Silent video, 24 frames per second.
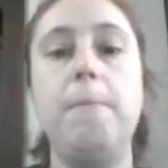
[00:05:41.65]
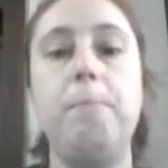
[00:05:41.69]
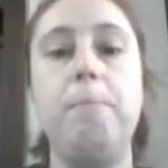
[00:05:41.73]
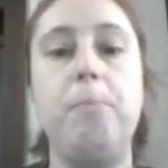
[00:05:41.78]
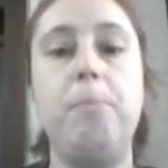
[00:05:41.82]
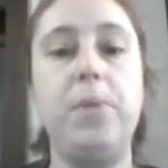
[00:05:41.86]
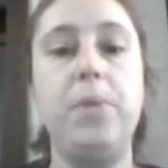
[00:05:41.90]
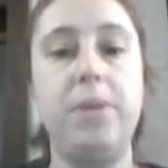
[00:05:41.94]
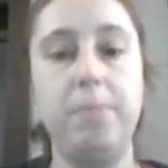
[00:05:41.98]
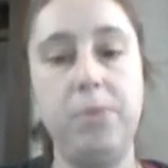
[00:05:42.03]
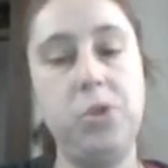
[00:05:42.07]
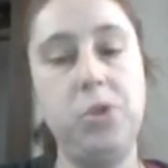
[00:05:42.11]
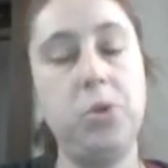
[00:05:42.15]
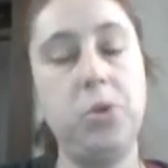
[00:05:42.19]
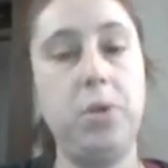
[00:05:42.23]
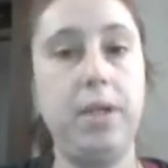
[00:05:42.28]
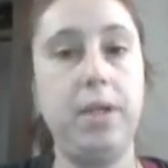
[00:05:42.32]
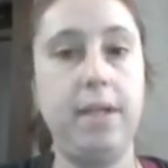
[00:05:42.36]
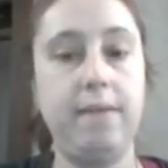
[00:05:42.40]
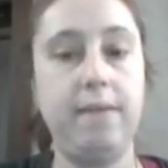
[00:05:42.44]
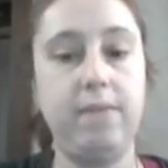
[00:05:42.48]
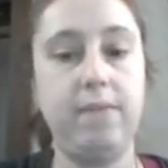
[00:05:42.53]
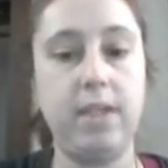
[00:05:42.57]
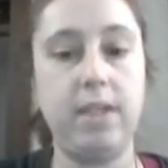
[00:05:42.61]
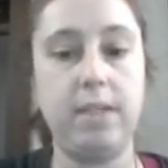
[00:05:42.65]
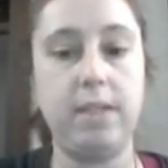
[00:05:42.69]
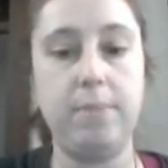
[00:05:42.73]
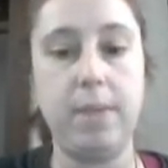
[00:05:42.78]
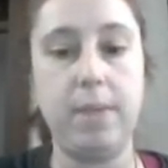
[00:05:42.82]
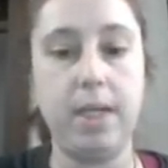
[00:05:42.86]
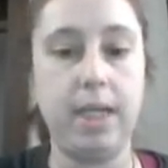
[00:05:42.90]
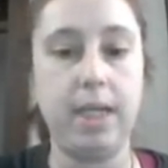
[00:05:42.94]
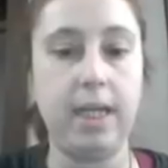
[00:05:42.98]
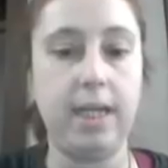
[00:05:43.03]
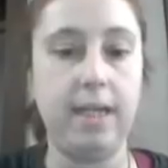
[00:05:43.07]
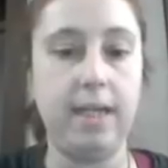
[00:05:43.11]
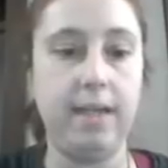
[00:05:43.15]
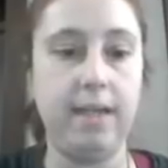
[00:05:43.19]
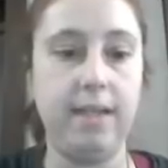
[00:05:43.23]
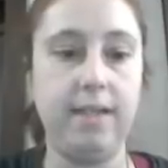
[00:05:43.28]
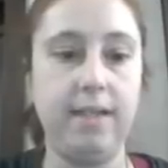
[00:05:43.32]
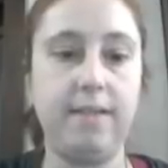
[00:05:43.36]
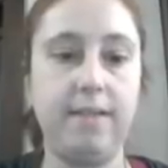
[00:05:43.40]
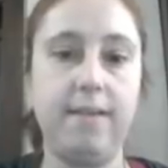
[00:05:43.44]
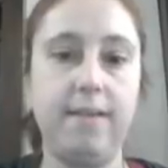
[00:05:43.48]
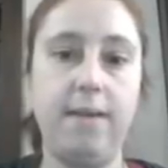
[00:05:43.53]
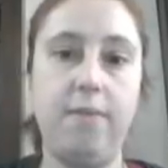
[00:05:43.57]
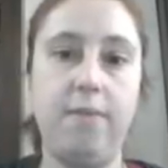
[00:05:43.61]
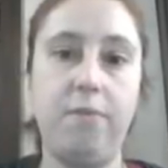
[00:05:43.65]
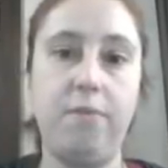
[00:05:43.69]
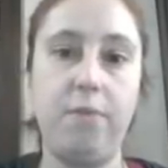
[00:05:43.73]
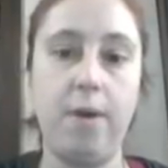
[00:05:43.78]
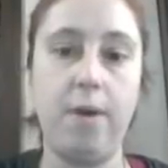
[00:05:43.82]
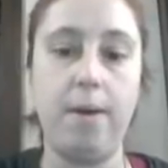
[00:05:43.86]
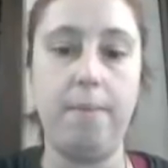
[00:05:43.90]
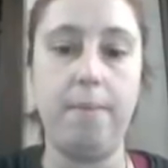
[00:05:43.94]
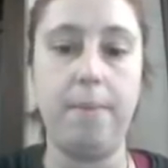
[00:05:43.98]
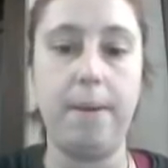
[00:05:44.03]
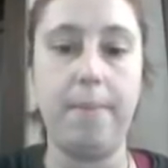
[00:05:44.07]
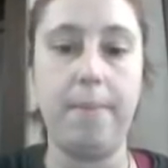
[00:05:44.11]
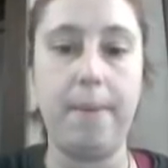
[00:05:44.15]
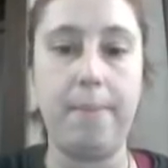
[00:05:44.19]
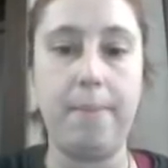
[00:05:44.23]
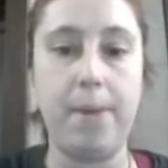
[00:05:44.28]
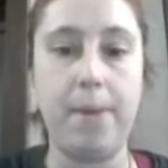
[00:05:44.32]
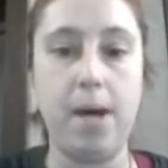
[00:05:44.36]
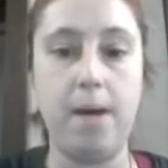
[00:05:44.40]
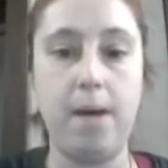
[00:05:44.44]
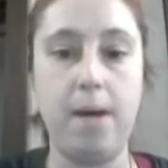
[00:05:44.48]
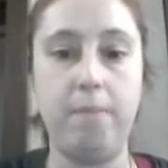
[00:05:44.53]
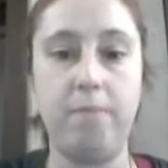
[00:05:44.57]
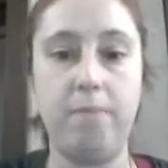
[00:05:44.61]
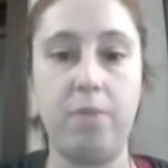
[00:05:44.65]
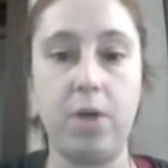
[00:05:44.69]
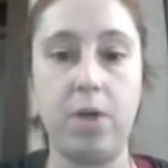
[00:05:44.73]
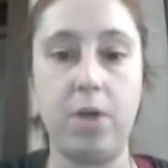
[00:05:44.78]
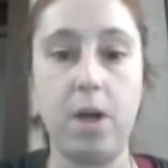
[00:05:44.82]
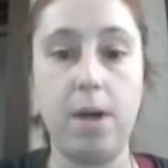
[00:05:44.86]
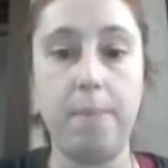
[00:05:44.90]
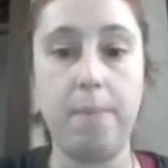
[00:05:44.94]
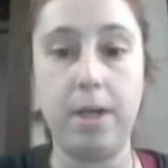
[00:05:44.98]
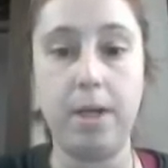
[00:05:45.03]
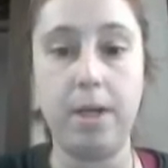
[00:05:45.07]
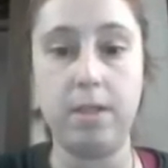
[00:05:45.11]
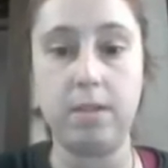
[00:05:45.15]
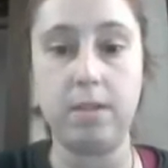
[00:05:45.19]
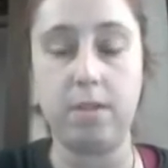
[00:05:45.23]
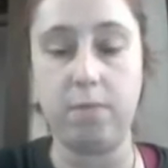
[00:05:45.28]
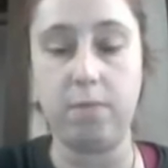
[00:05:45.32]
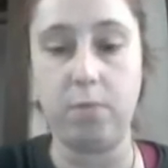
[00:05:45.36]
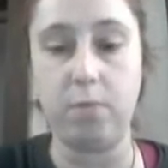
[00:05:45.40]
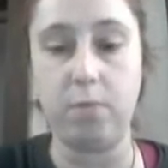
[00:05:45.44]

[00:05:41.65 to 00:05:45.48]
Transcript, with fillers: But the majority of this money is from my mom for car parts